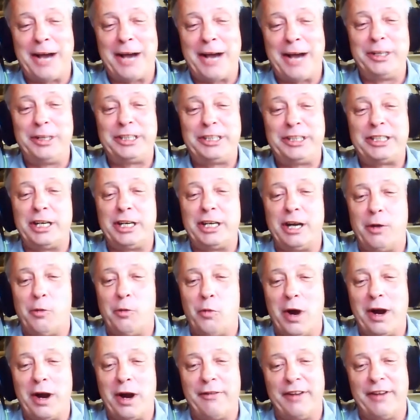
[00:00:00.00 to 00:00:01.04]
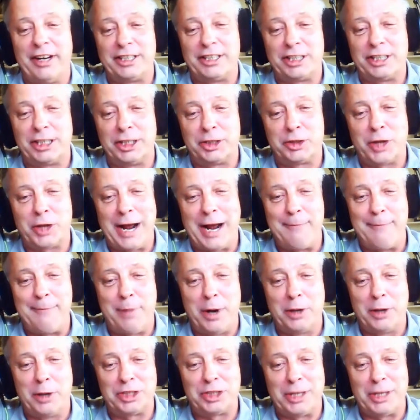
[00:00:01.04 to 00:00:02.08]
we should one of us should try and
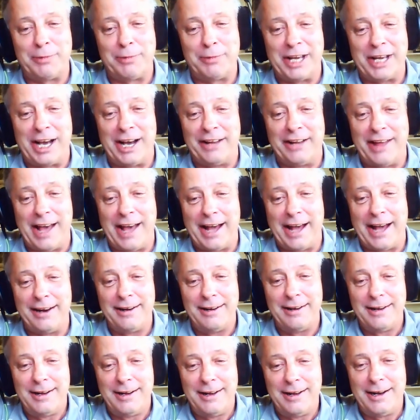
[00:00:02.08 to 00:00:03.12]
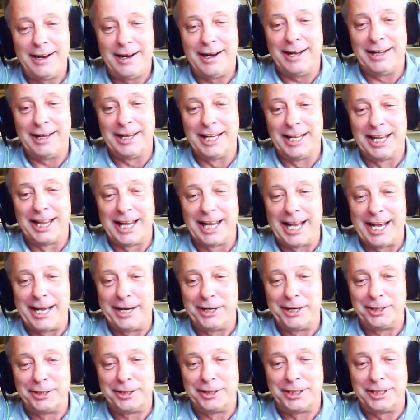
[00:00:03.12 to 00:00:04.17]
post something on that a little
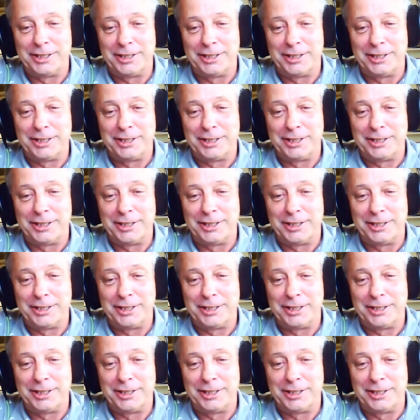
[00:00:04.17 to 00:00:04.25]
later.